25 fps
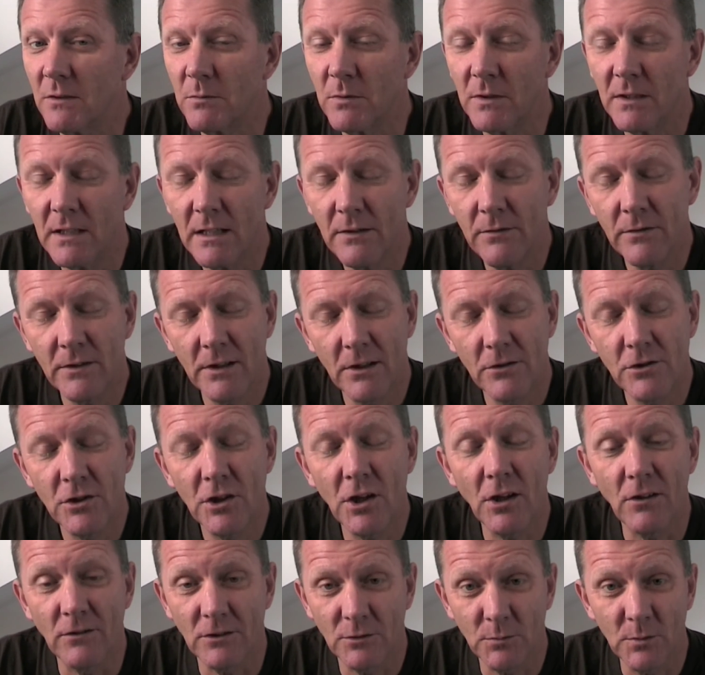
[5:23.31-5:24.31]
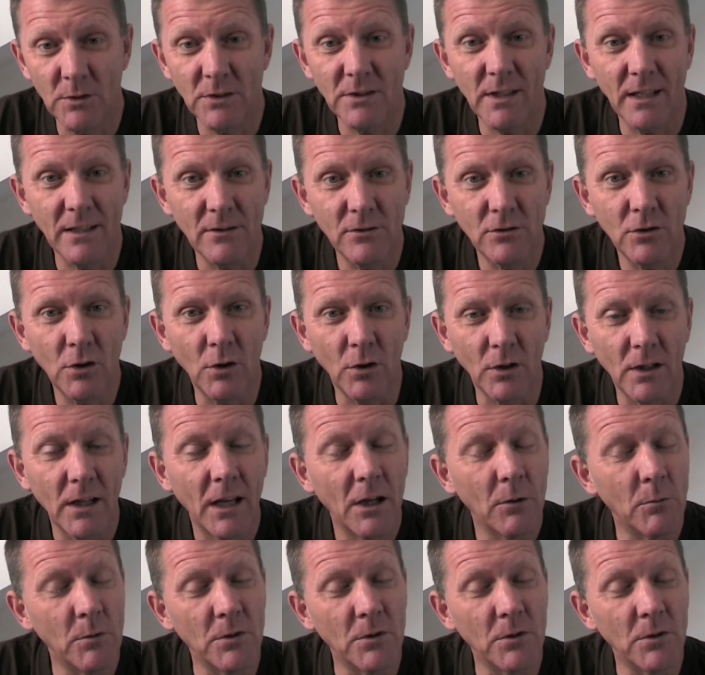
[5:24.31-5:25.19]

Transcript: were given a chance, which they took,